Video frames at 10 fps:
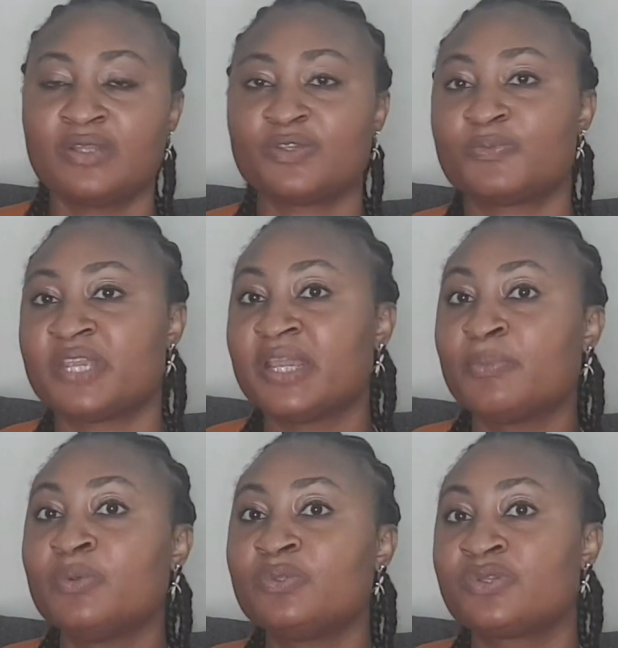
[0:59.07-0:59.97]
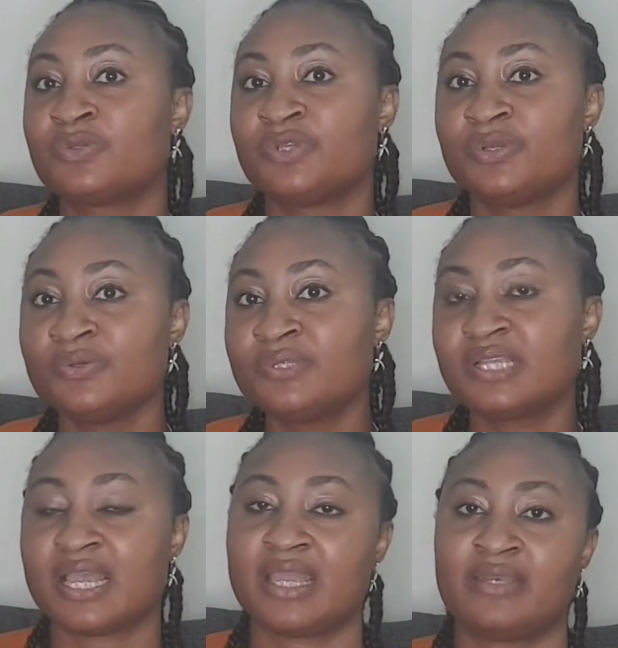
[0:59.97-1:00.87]
to be able to use
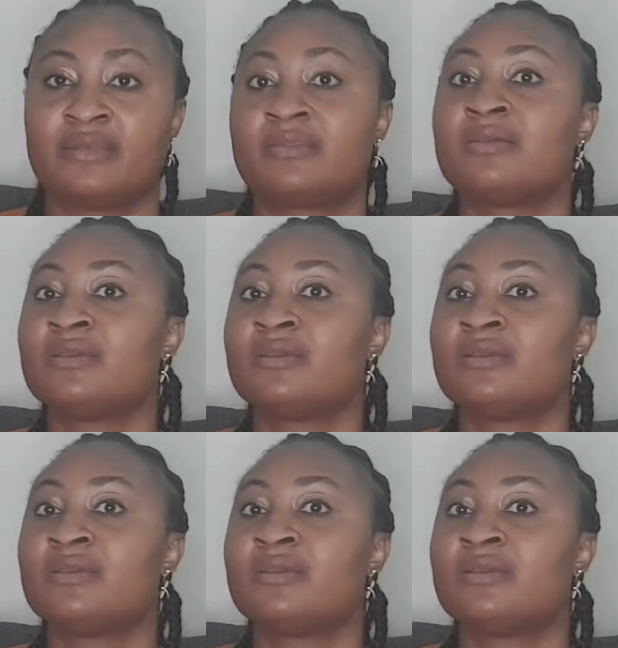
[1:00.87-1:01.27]
and